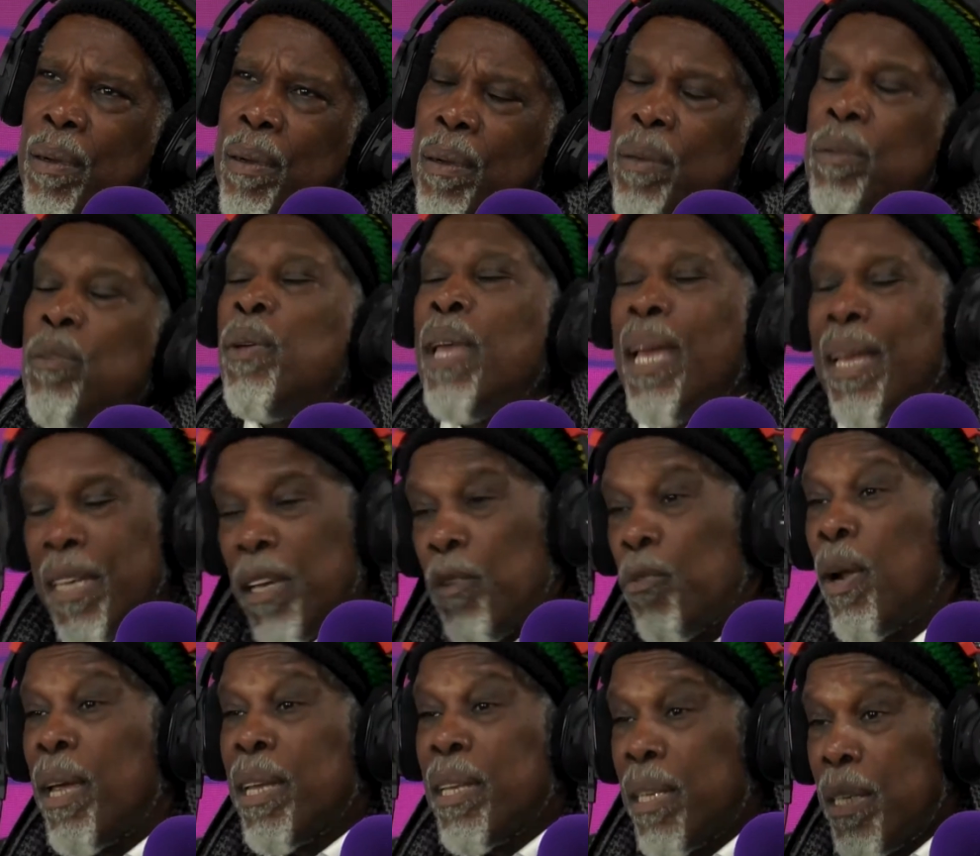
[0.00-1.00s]
no, yeah, you're
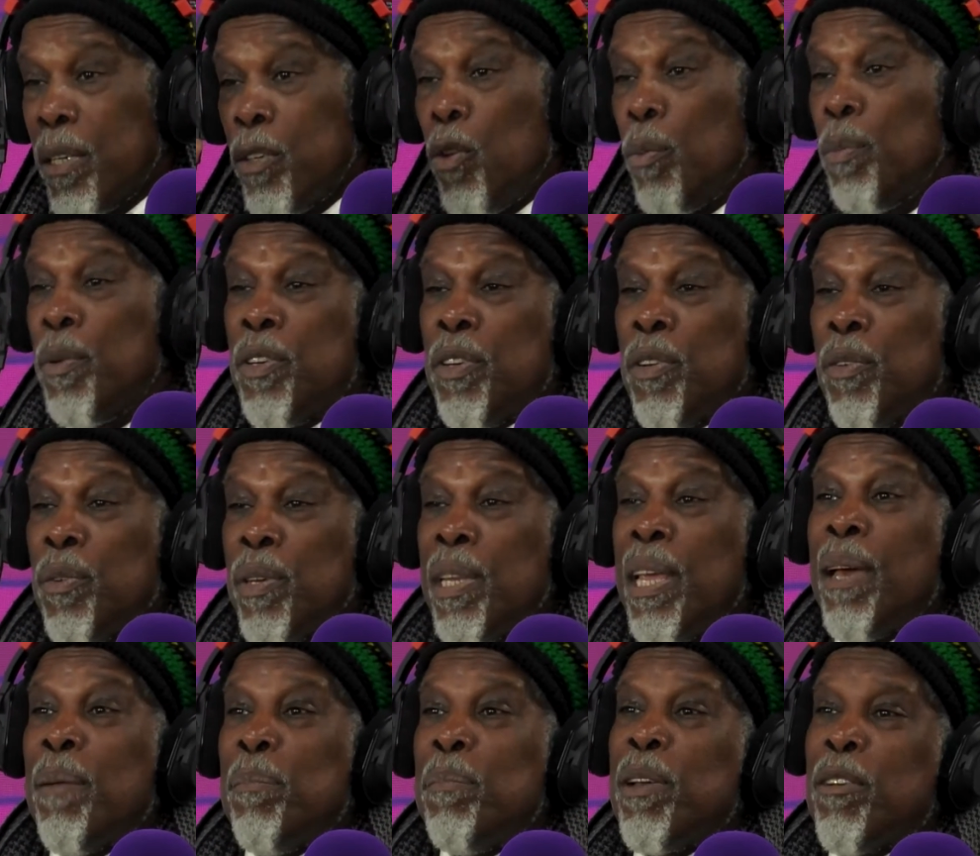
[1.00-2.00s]
right. New material,
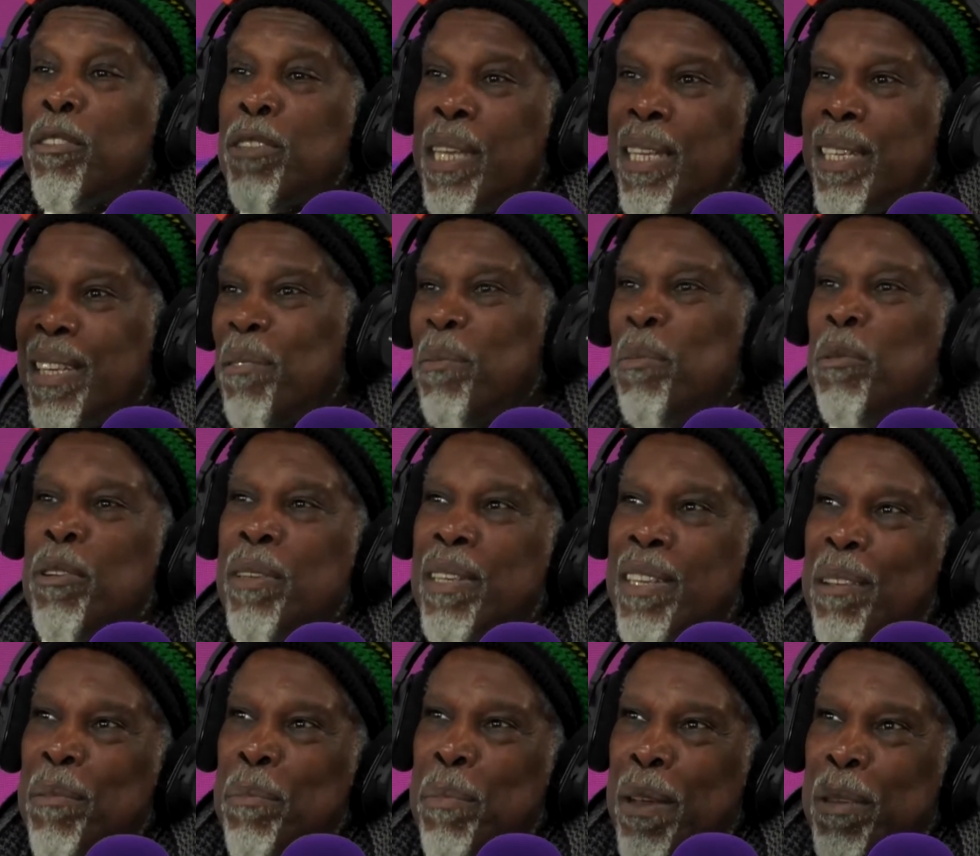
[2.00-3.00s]
yeah, because I did one
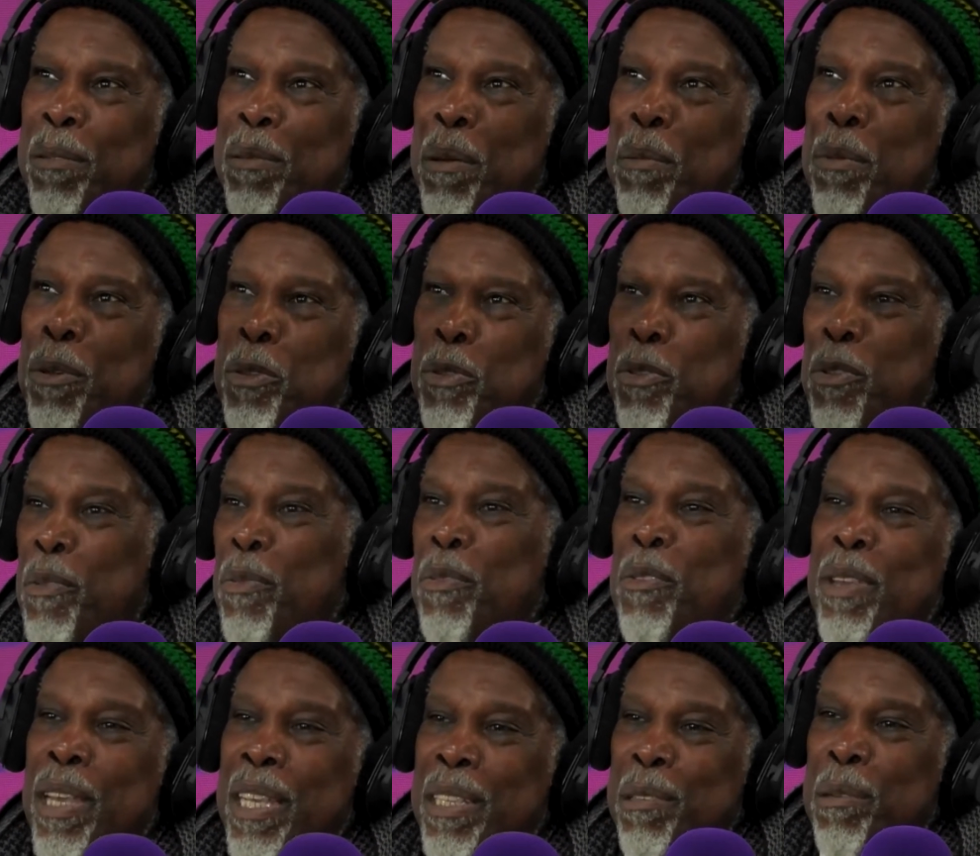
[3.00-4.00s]
about 3 or 4
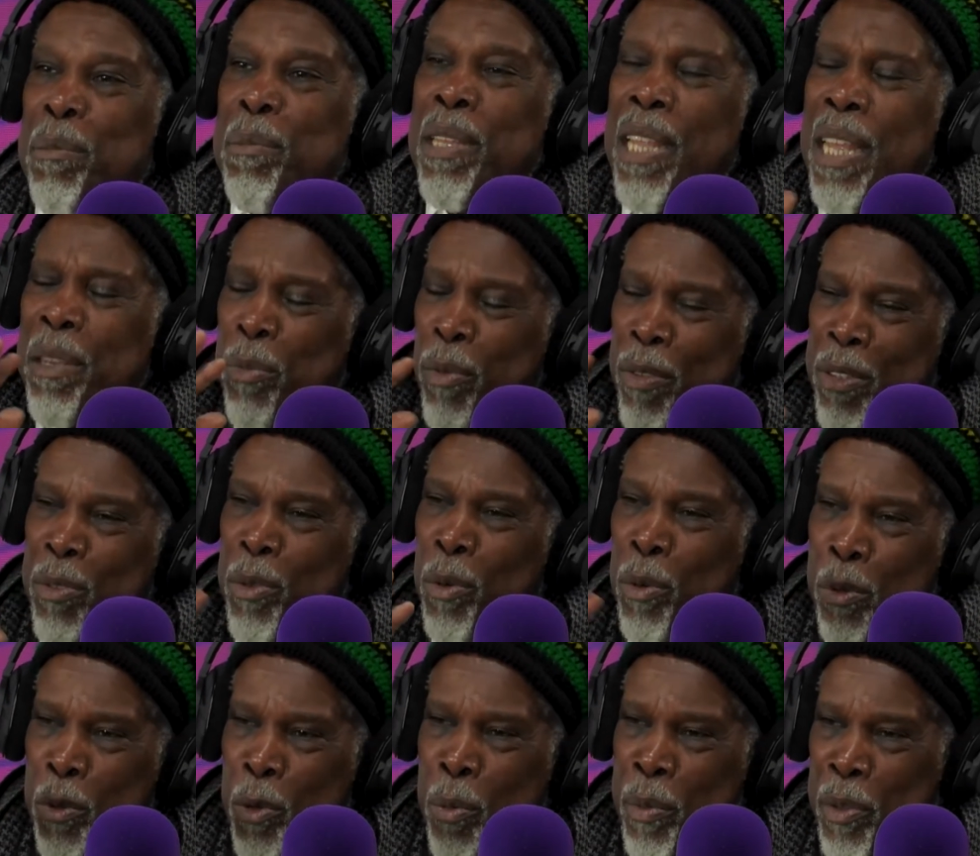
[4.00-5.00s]
years ago, but that wasn't all
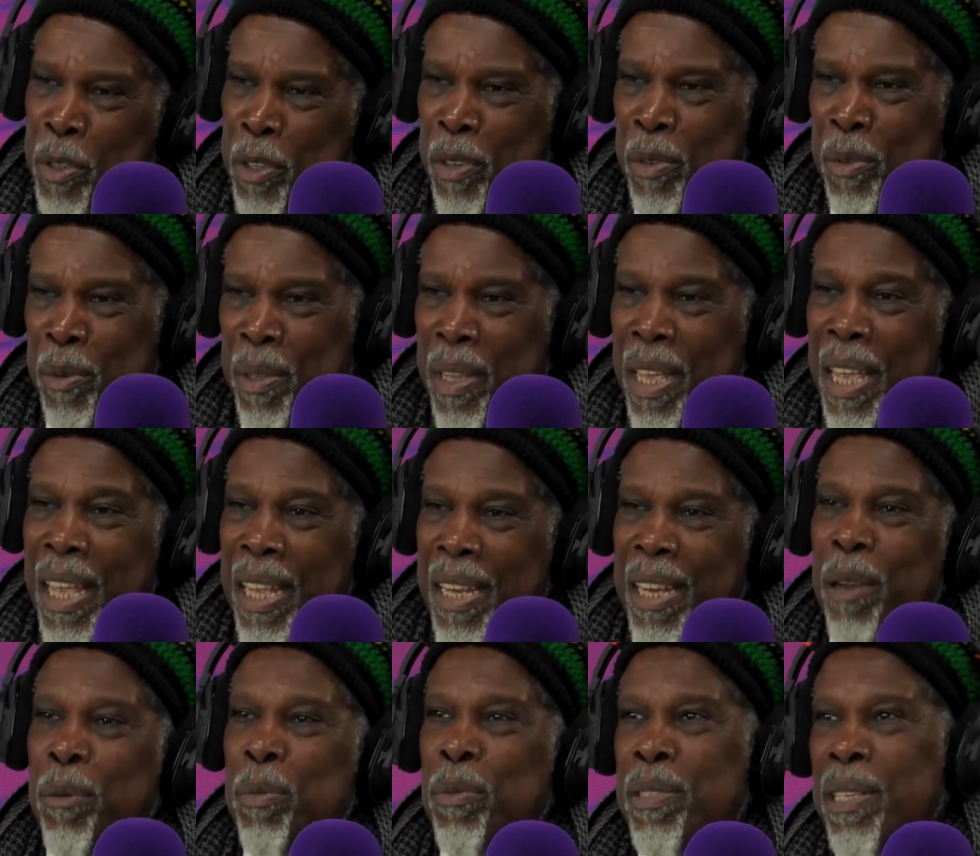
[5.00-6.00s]
new material.
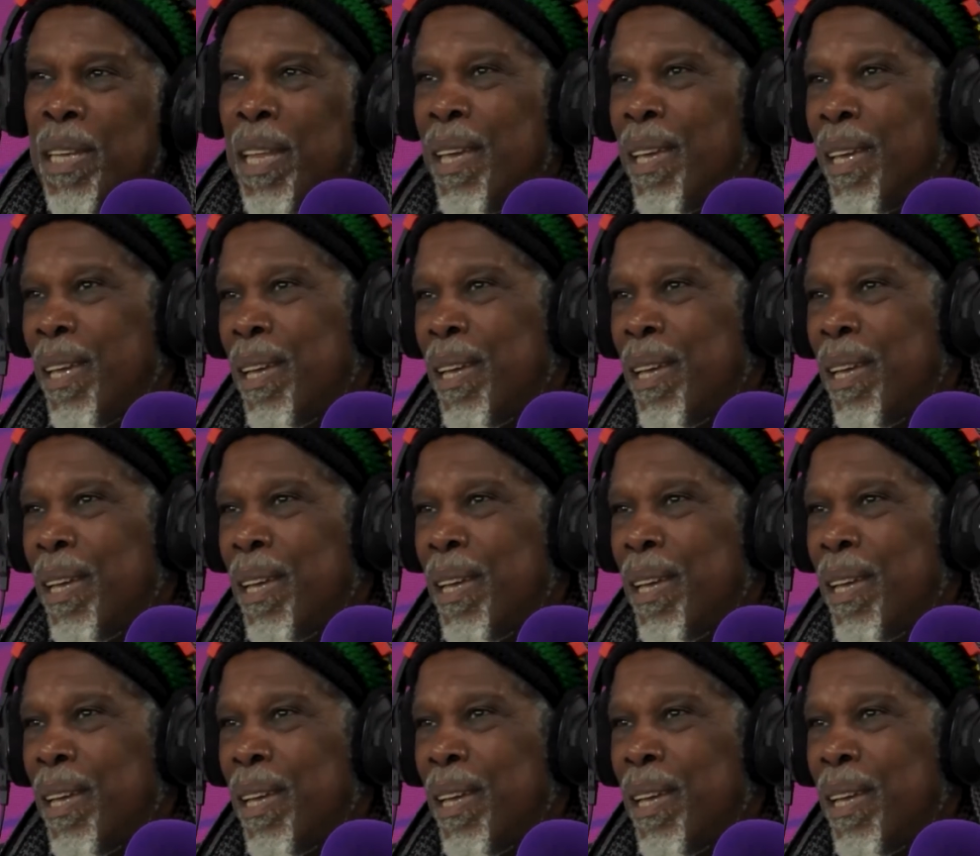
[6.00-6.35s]
That was like